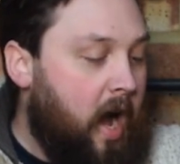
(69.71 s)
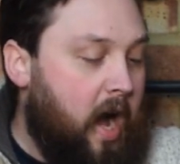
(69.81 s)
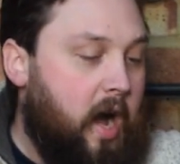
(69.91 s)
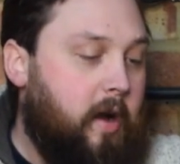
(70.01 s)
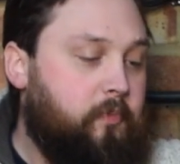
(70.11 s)

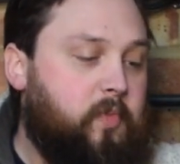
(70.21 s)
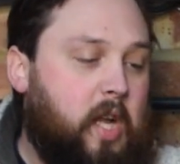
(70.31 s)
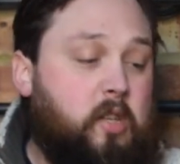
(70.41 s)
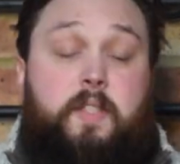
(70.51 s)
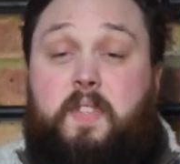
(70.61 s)

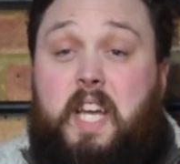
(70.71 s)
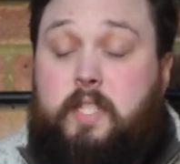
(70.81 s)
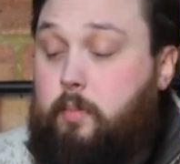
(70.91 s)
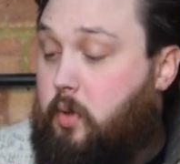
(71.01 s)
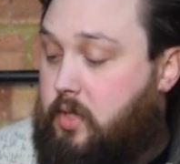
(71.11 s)
Lots of
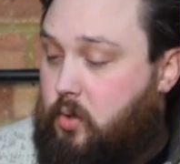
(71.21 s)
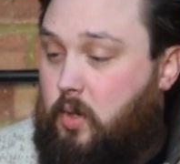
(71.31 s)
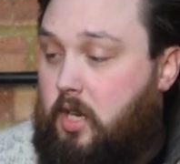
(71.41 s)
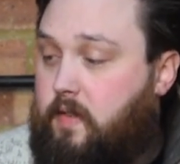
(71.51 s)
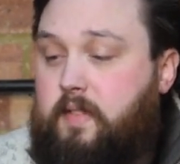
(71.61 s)
attachment points
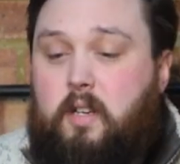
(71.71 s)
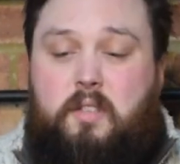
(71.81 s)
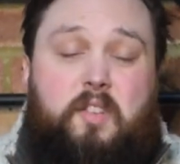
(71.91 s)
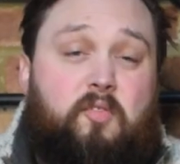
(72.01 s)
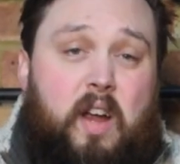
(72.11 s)
all over it,
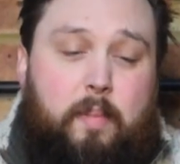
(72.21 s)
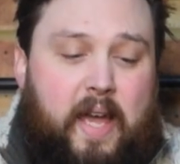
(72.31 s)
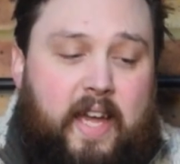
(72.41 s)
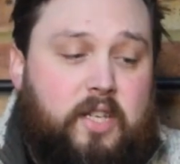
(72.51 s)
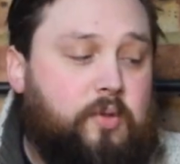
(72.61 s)
lots of grab
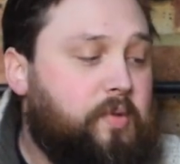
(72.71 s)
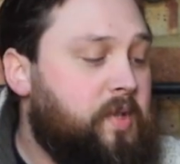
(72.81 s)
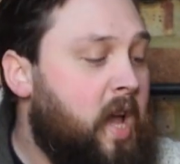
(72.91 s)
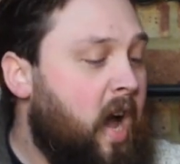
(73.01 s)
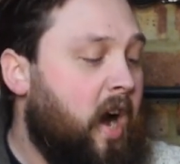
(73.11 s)
handles.